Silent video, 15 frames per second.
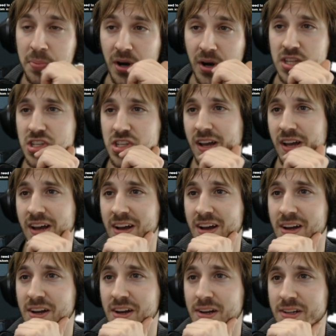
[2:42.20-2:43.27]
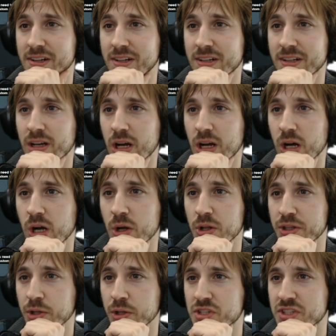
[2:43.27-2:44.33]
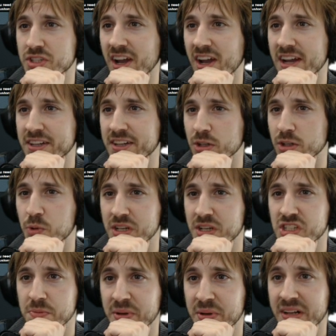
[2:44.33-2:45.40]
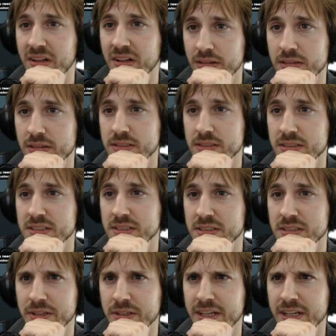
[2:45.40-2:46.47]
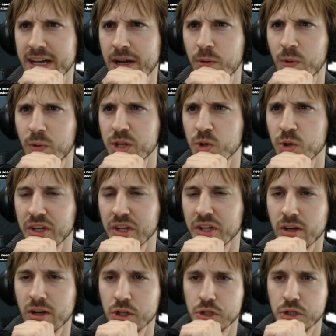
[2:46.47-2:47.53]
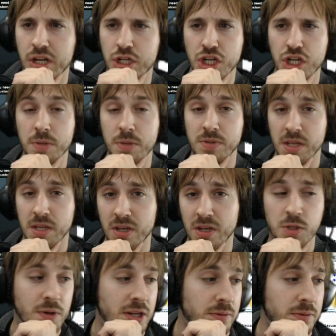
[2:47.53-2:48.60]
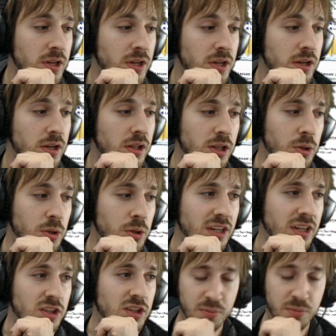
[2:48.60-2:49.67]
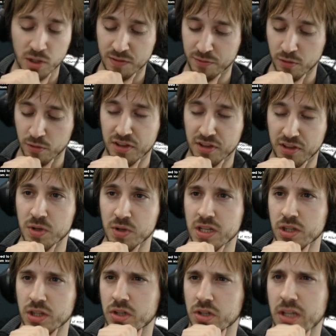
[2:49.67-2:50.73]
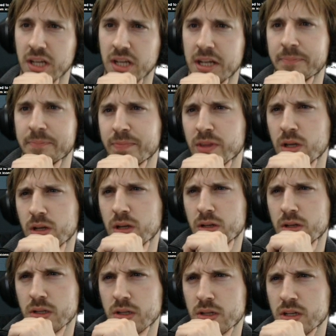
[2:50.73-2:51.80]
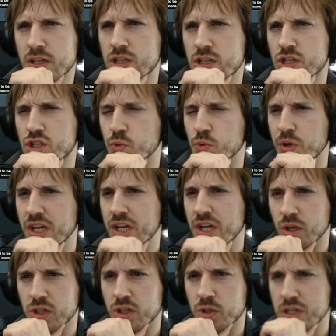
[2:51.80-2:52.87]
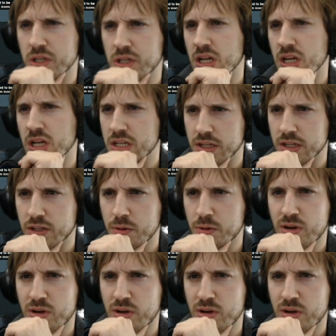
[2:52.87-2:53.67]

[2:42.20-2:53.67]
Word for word: But uh, all those title rings a bell. So yeah, what are you working on today? Just shapes and beats, man. Look at the beautiful thing we did today. Sweet, we did.